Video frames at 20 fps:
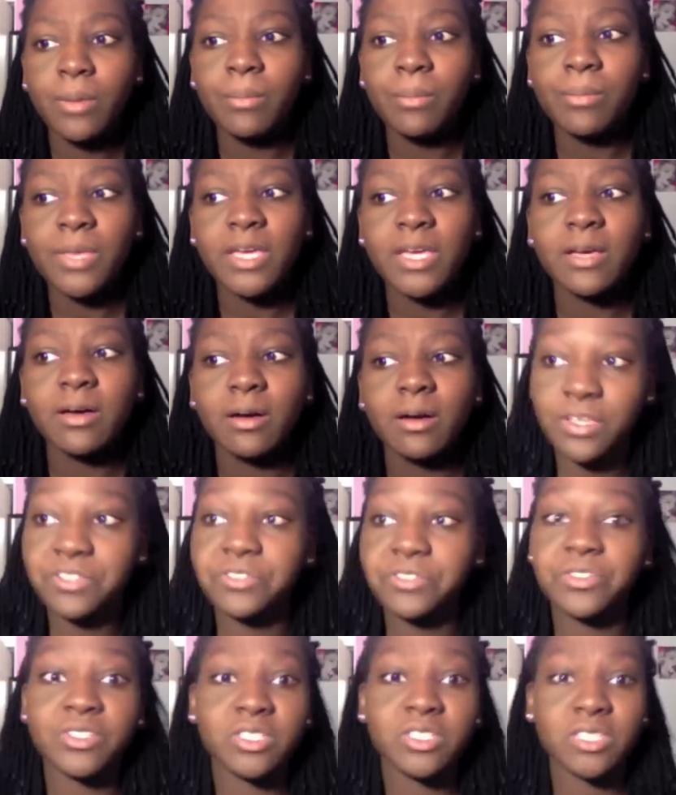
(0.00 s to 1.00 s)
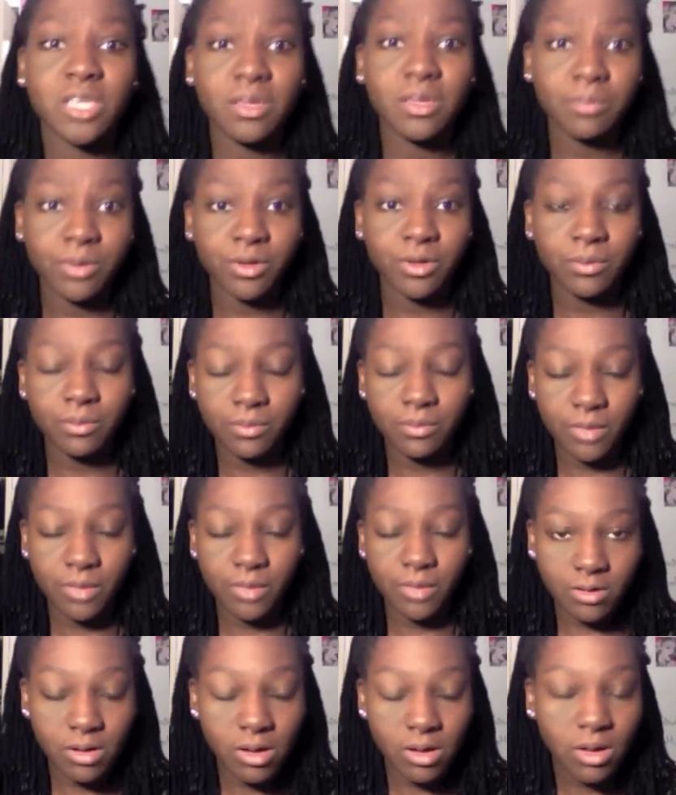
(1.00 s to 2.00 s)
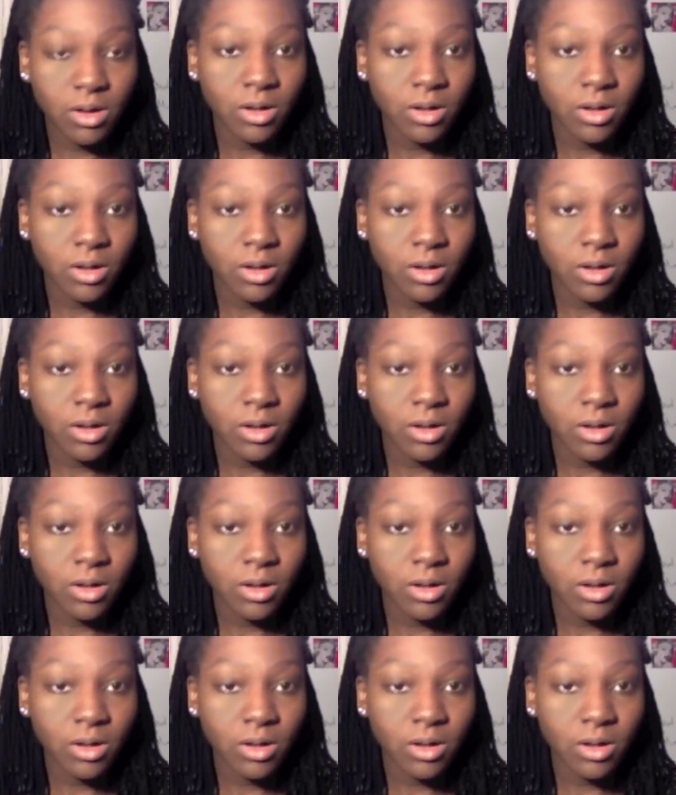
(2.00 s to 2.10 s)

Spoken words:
makeup or stay put better